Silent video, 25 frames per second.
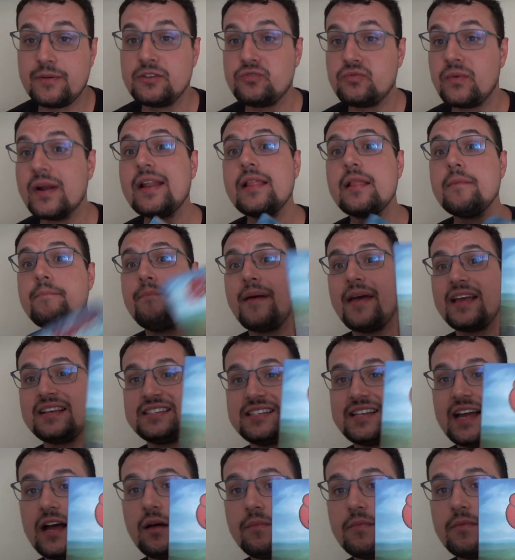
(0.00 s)
but it's one of the
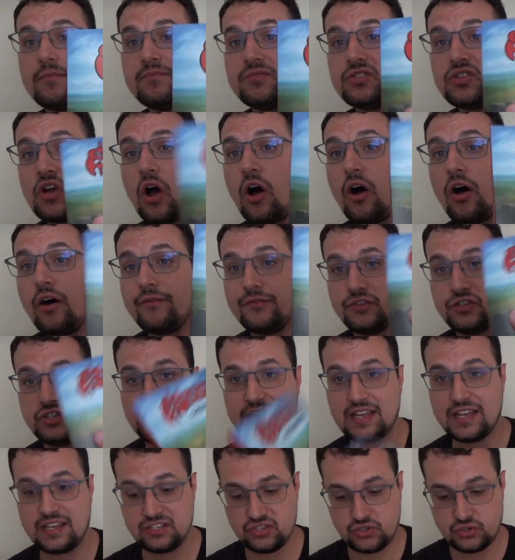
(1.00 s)
best albums of
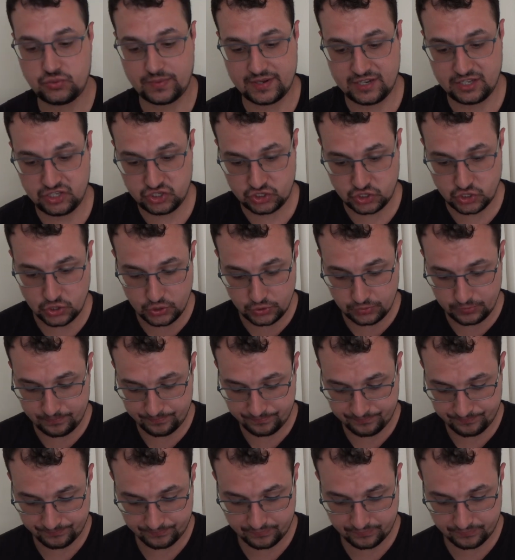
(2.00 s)
2022.